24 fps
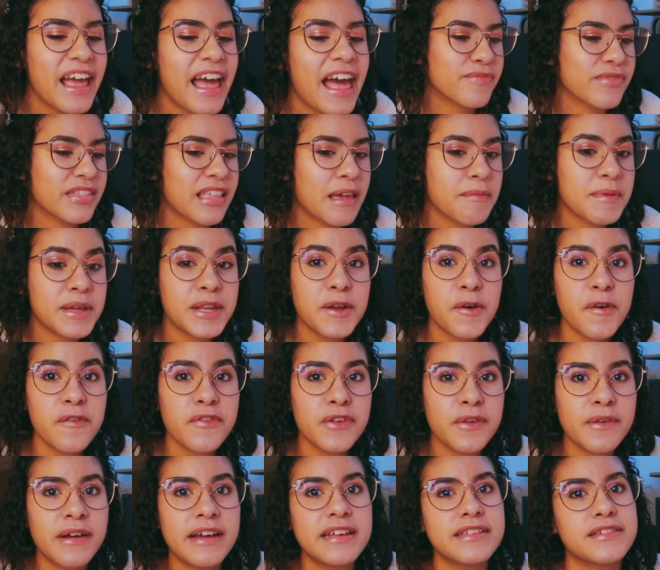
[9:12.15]
Let me know if
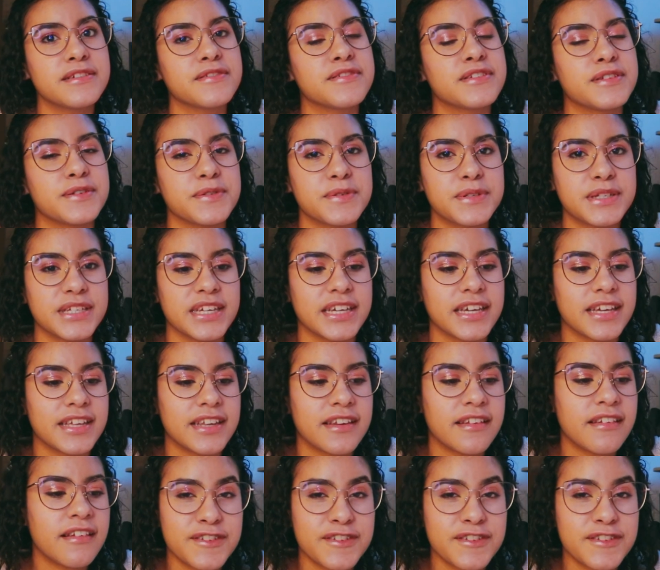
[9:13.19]
you guys use Notion.